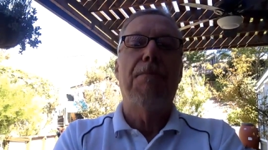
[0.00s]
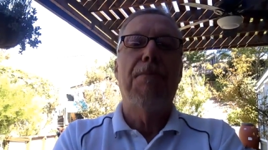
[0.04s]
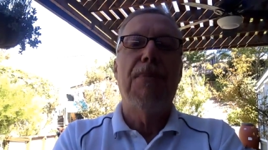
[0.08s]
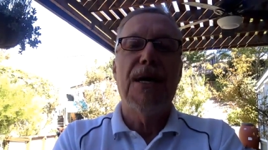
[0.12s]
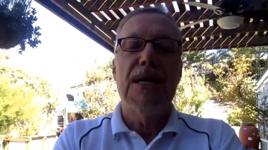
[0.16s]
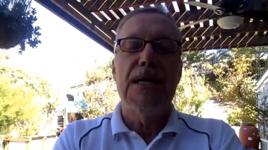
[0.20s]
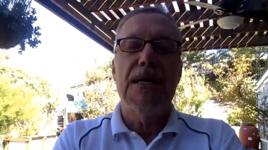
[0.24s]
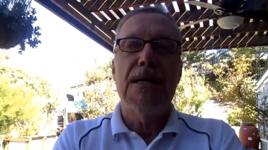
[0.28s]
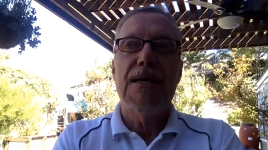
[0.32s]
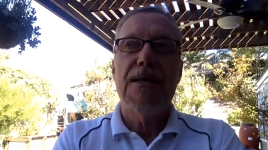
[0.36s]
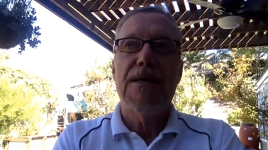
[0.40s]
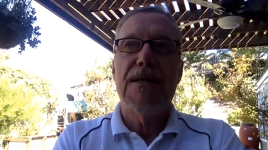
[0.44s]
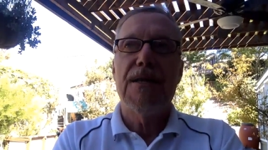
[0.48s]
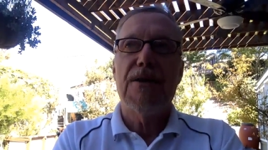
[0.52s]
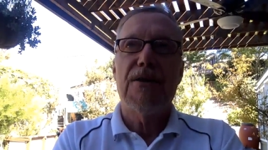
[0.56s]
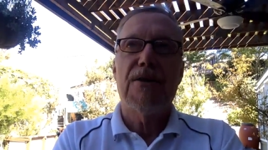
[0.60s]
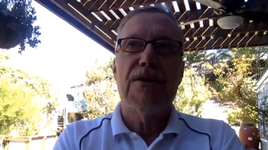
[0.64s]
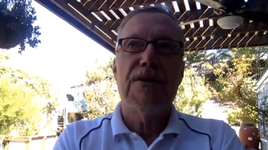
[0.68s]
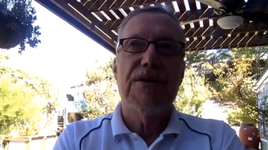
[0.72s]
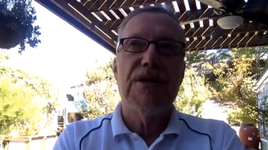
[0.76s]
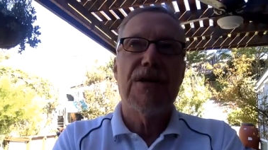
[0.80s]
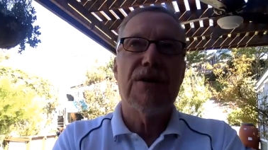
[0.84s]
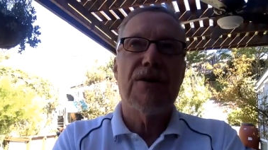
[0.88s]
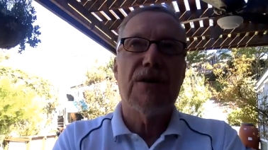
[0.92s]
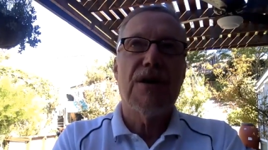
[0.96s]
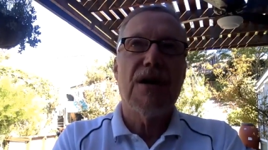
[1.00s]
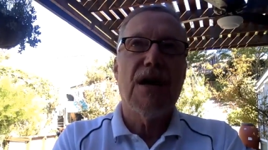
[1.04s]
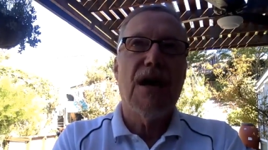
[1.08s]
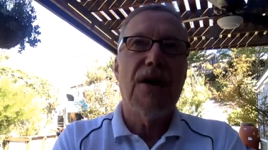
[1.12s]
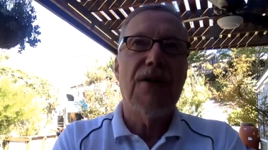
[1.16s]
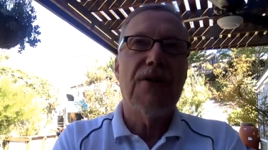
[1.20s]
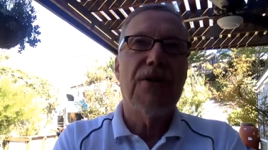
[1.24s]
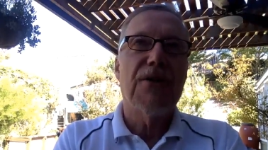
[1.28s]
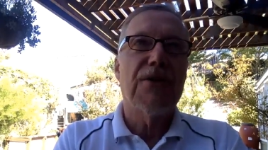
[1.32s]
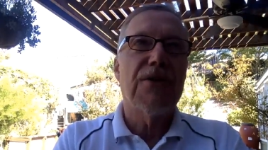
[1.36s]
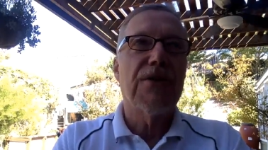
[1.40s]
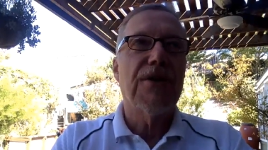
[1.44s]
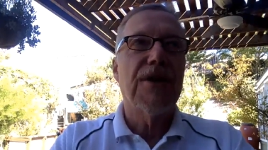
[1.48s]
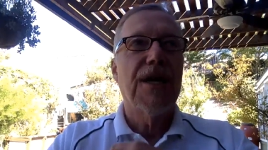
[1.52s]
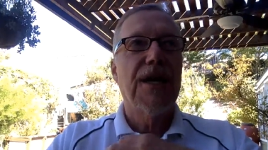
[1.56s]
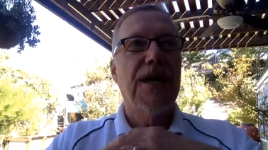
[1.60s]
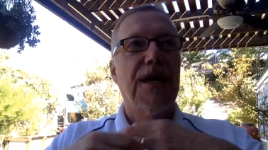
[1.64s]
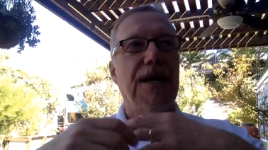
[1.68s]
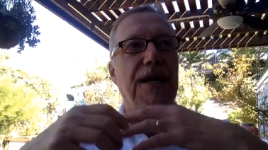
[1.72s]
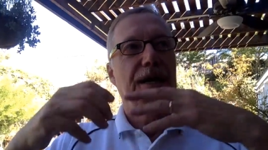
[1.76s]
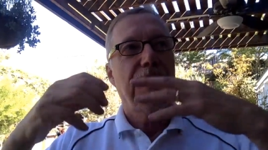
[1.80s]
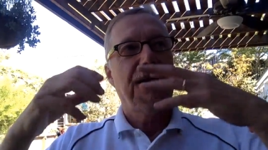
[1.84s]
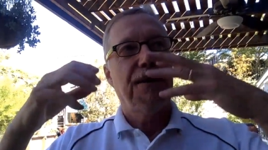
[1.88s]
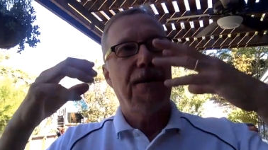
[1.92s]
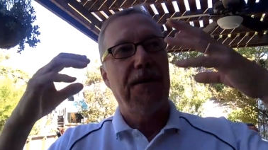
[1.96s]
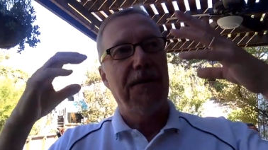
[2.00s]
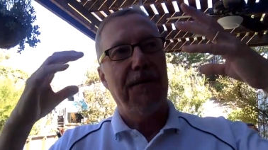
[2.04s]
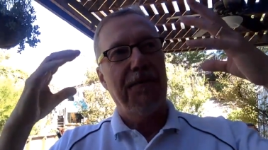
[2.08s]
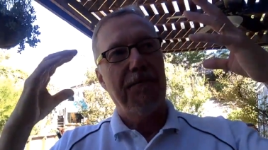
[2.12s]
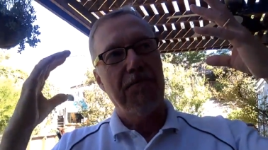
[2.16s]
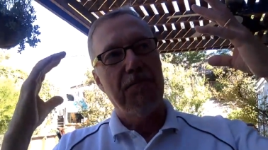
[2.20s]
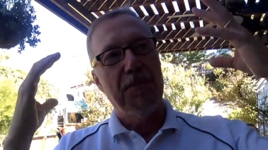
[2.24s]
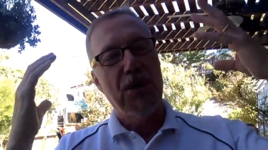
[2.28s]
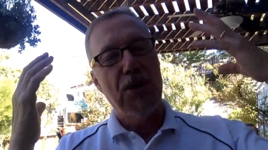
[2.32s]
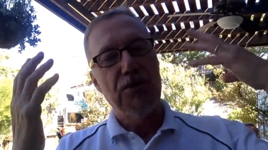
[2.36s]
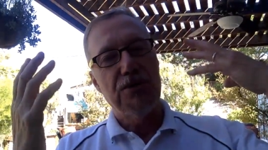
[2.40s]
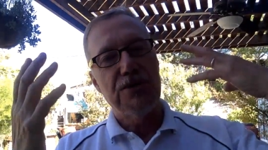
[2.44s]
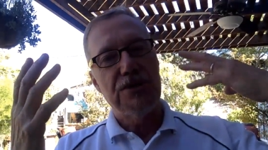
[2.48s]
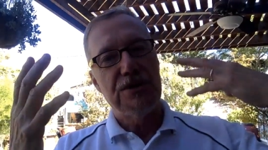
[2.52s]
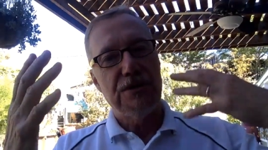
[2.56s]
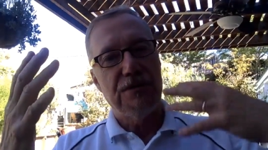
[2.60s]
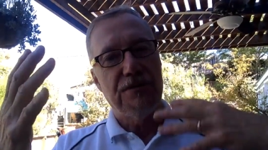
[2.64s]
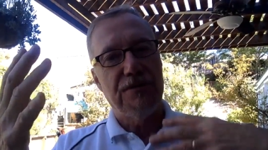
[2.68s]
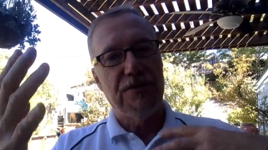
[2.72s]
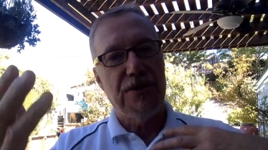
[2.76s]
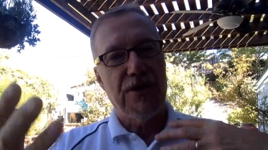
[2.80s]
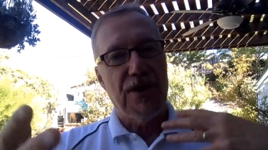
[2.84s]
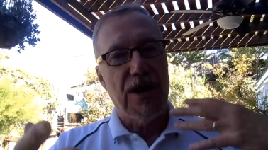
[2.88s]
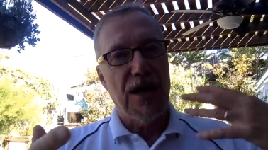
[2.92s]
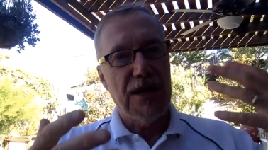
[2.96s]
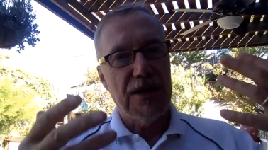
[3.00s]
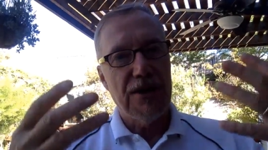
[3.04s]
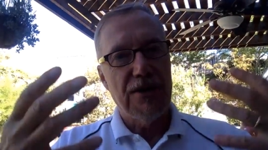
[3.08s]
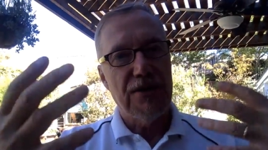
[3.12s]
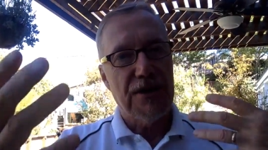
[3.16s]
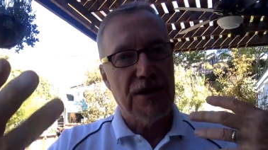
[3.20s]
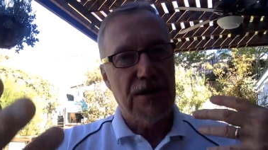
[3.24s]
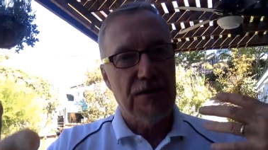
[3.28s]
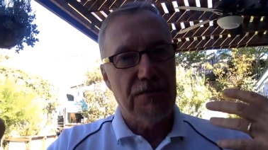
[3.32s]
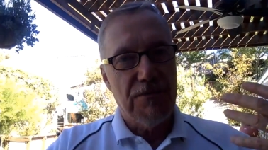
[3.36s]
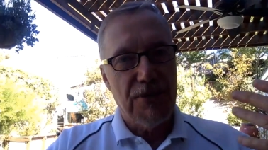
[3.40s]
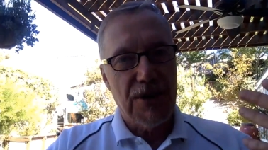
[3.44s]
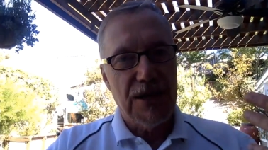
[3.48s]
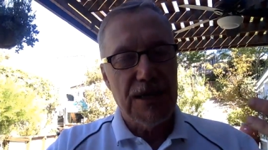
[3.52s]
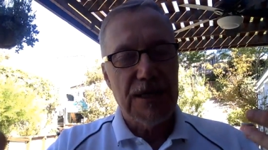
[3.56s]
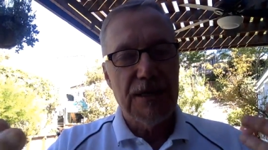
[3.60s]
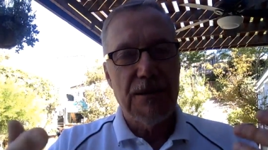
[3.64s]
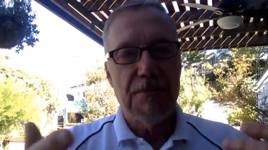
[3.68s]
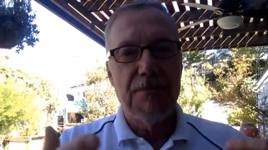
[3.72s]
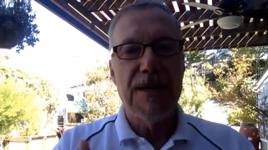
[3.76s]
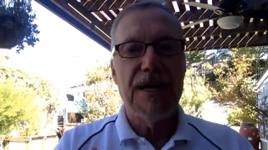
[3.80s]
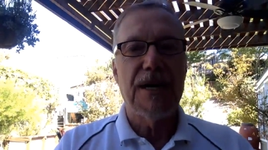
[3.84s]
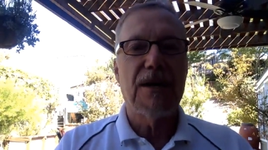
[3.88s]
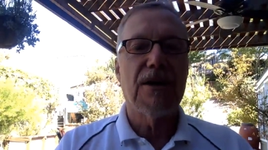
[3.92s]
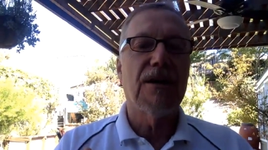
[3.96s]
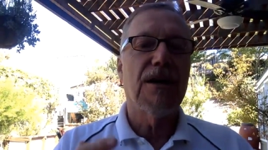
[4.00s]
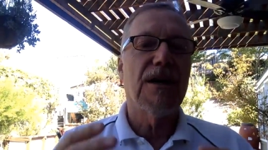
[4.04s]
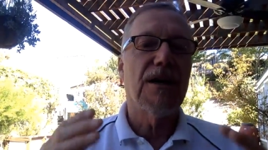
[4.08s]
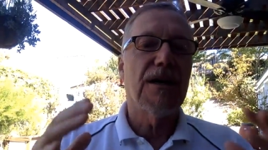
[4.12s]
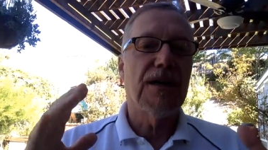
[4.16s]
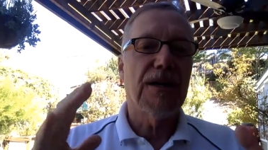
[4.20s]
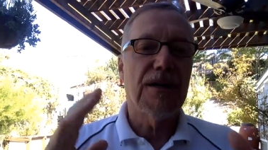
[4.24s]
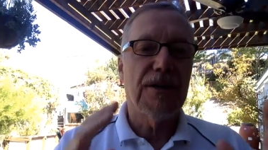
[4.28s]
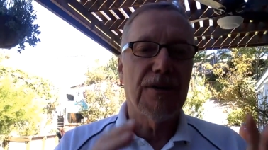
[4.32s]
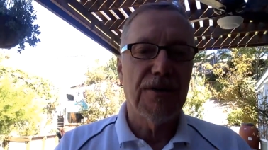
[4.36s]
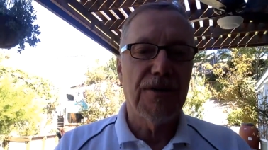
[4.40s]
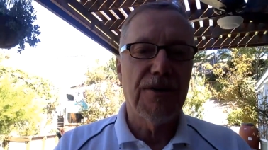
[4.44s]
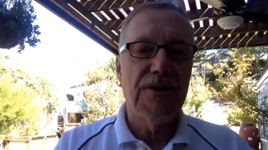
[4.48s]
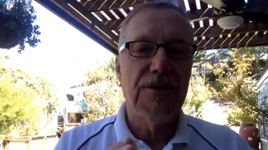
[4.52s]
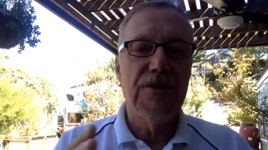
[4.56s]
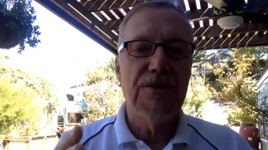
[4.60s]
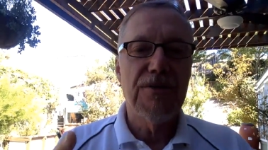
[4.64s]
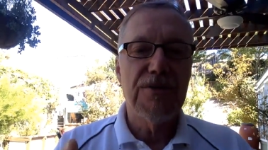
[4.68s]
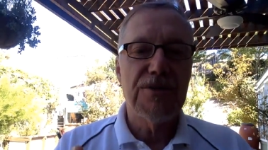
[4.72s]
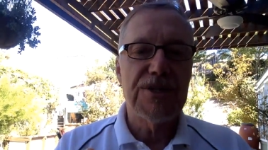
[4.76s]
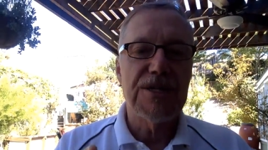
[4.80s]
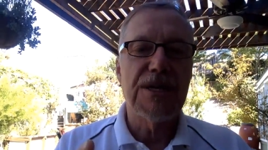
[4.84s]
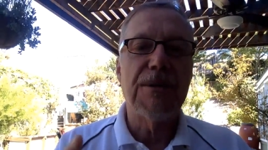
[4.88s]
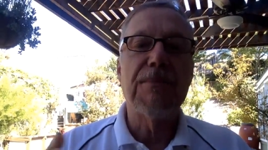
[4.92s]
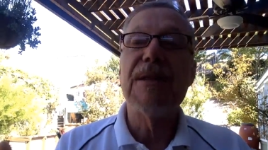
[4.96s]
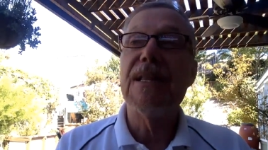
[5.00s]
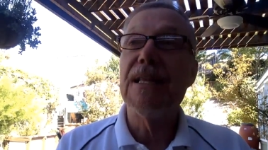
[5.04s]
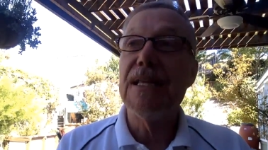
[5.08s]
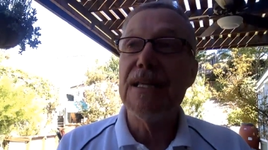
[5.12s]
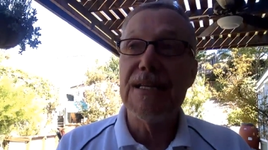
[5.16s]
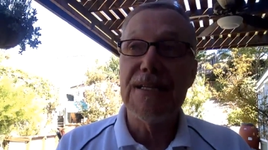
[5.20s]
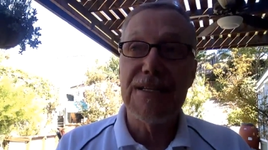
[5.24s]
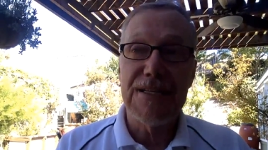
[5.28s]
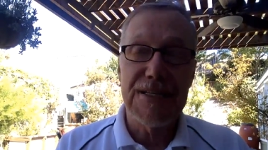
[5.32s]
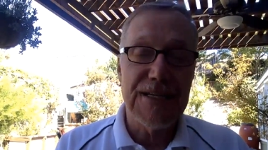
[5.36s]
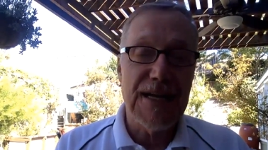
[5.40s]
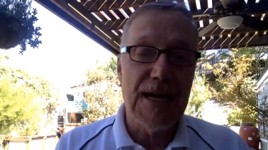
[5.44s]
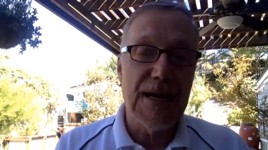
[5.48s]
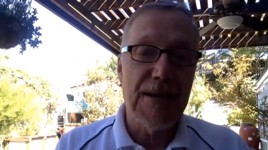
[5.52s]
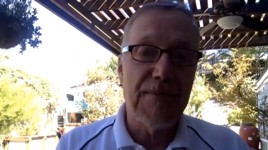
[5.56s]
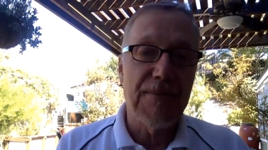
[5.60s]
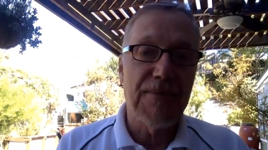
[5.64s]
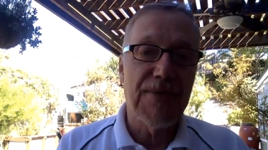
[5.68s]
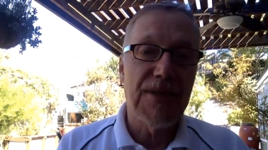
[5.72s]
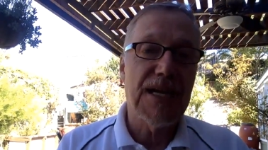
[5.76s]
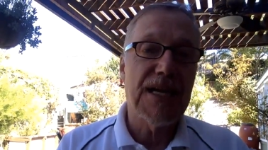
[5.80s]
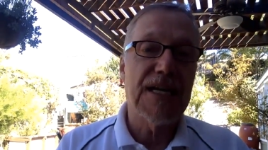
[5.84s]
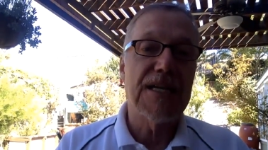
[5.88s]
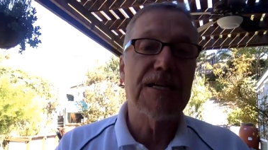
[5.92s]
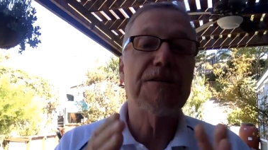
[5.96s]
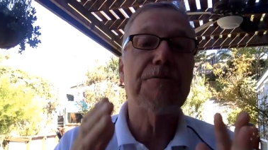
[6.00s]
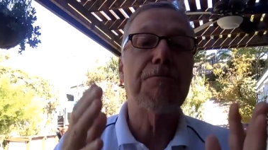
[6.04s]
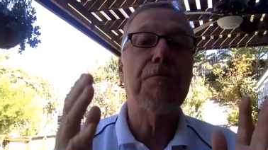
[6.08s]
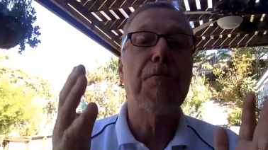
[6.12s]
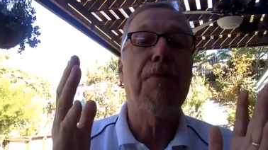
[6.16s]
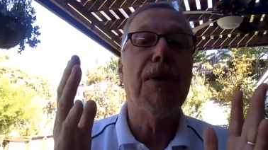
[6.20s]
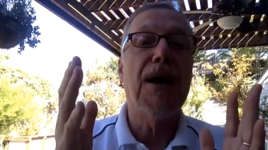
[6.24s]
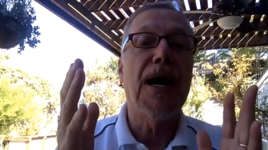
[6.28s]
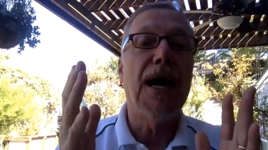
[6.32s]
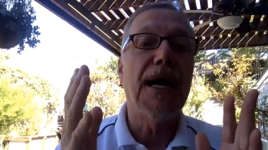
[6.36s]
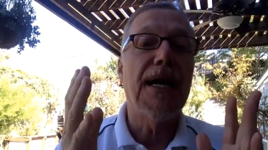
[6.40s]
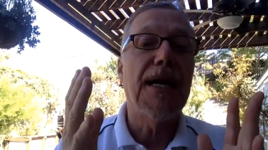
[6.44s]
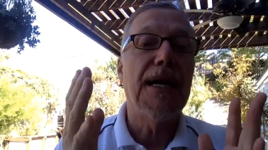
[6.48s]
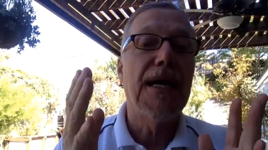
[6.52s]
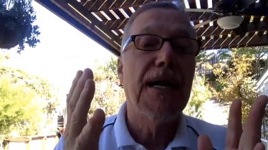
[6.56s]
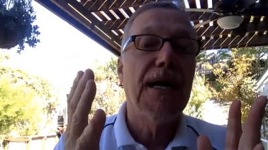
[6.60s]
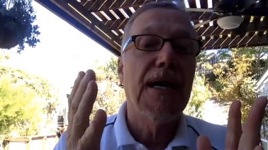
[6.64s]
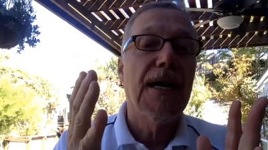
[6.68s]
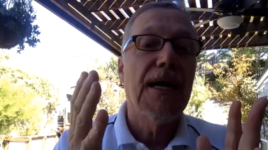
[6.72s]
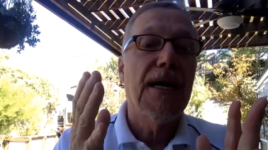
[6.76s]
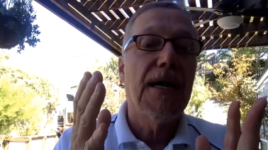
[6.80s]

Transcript: but there, there are other modes of thought you could bring to bear on it to do some of these same things, but